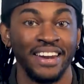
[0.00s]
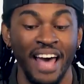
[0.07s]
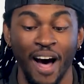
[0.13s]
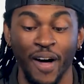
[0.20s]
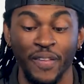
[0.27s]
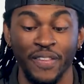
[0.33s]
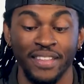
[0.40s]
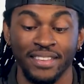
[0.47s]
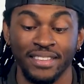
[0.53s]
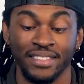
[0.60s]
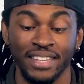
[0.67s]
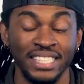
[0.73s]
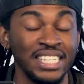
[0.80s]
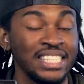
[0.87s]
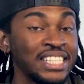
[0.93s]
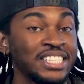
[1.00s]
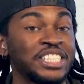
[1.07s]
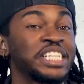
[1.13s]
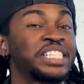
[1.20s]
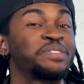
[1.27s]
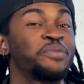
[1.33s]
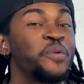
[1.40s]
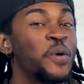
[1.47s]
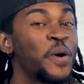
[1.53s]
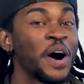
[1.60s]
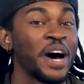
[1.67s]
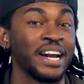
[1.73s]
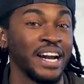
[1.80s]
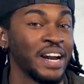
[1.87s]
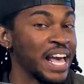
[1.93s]
Now, this isn't just
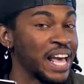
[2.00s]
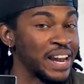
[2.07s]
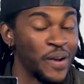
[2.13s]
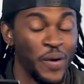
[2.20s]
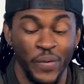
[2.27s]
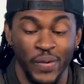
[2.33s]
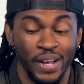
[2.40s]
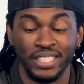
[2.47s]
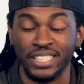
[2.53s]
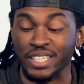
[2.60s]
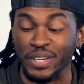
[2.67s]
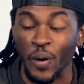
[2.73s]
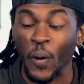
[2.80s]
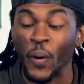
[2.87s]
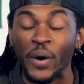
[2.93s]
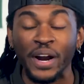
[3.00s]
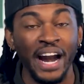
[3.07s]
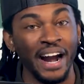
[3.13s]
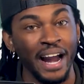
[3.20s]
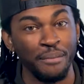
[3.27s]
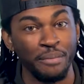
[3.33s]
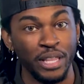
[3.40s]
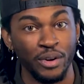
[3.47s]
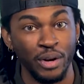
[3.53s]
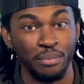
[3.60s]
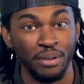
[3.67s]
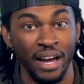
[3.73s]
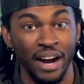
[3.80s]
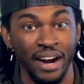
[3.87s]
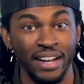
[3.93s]
an ordinary MP3
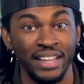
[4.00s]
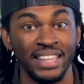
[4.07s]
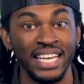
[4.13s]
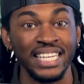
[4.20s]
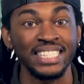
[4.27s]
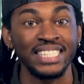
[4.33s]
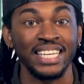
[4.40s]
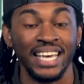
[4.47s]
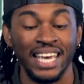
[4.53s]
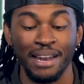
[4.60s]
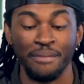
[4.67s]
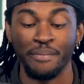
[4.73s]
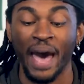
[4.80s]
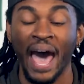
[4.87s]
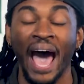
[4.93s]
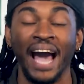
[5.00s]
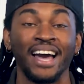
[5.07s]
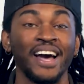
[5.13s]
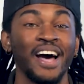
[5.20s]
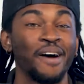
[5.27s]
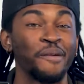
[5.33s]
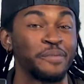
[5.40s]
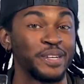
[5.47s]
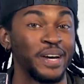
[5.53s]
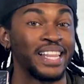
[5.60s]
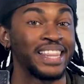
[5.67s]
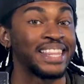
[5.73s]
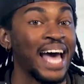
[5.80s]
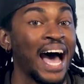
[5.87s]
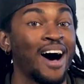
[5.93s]
player. This can pack up to
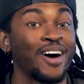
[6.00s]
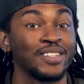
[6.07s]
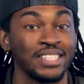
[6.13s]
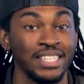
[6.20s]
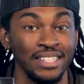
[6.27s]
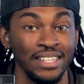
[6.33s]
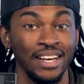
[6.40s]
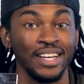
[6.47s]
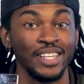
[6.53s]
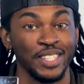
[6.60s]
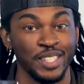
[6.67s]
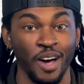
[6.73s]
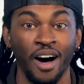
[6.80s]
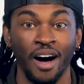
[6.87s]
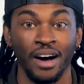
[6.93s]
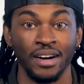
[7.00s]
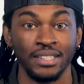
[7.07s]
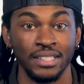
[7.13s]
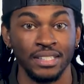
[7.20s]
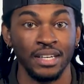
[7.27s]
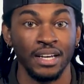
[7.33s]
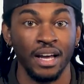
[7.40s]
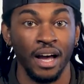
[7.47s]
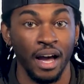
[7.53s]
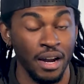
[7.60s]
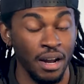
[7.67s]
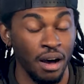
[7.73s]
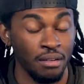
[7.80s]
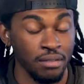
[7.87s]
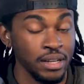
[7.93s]
1,000 songs. I
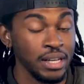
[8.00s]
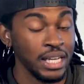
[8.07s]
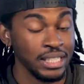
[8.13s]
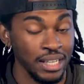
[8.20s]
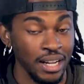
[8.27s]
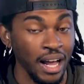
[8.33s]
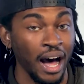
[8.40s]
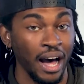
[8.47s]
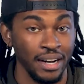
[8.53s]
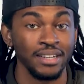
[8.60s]
know, it's a lot.